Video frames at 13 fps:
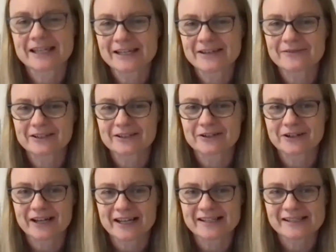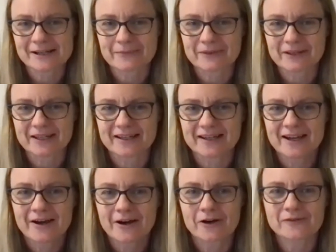even create something
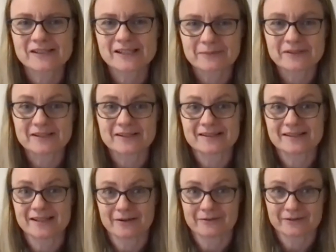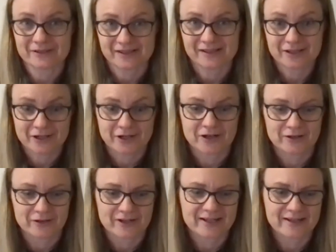of substance that was,
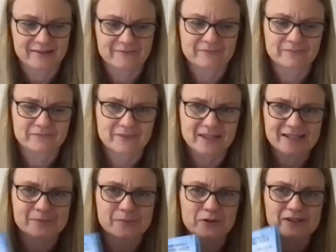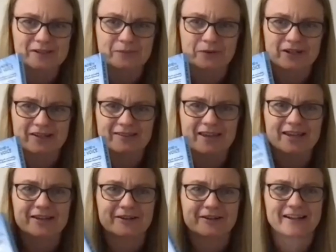like, these books are pretty
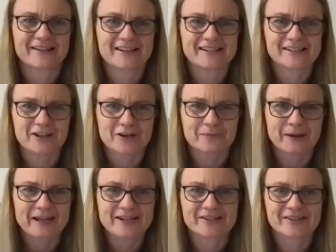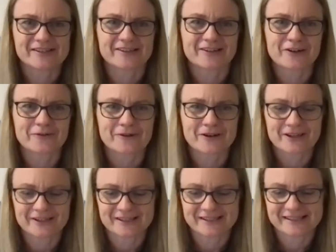thick and there's a lot of pages and a lot of
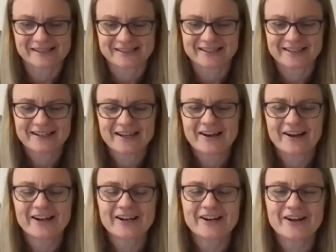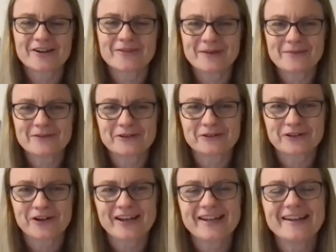words, and I don't know, maybe could
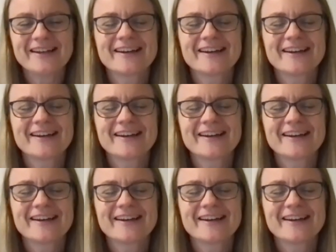I?